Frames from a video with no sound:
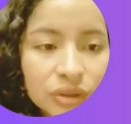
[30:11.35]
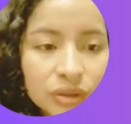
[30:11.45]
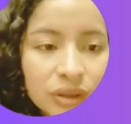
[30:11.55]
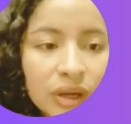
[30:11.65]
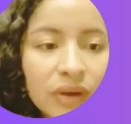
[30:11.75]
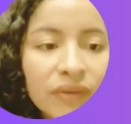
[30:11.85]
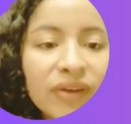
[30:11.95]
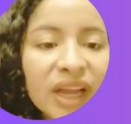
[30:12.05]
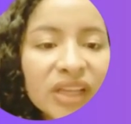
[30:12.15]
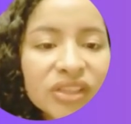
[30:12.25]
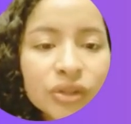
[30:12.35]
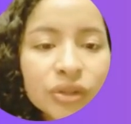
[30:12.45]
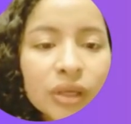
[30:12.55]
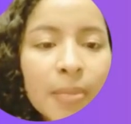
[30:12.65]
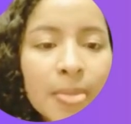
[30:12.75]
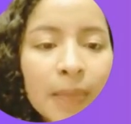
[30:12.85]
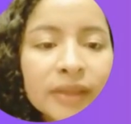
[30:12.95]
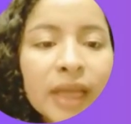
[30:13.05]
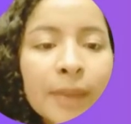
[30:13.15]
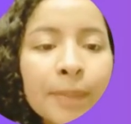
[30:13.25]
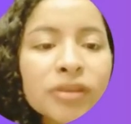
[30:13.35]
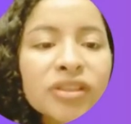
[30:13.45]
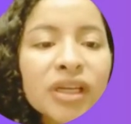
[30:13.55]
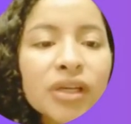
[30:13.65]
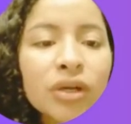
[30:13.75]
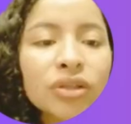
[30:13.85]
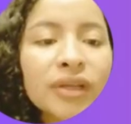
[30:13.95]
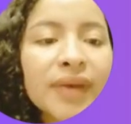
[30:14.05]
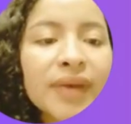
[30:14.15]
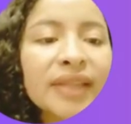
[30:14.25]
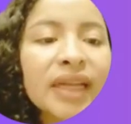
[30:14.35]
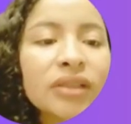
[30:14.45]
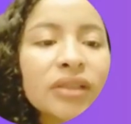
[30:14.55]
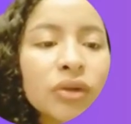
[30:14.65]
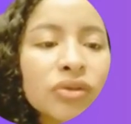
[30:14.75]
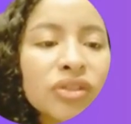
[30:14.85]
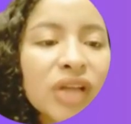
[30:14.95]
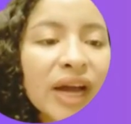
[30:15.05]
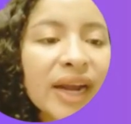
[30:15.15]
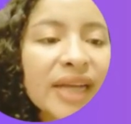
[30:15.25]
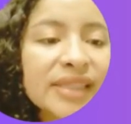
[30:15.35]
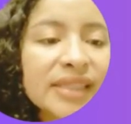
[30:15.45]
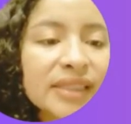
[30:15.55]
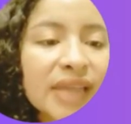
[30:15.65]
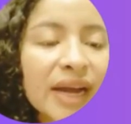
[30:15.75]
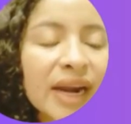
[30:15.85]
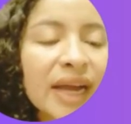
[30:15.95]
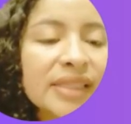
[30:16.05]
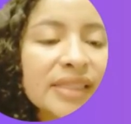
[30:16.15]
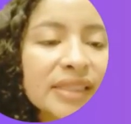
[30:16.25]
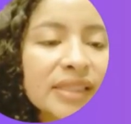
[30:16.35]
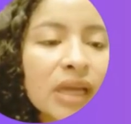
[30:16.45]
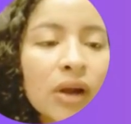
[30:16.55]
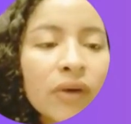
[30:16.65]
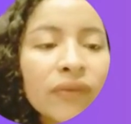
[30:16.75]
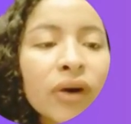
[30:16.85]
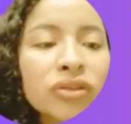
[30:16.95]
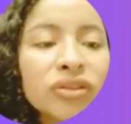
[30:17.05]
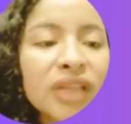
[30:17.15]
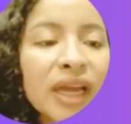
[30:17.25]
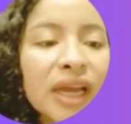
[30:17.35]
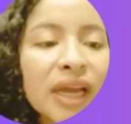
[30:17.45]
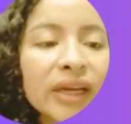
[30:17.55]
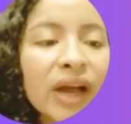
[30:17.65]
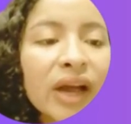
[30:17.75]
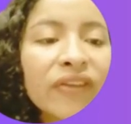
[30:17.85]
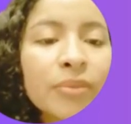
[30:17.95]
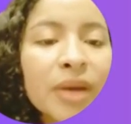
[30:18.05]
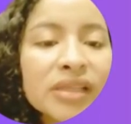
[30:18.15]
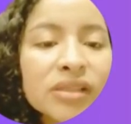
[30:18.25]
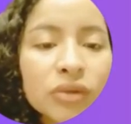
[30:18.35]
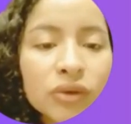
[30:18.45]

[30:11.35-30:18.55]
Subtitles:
Flexion. The posterior tibial tendons arises from the calf muscles.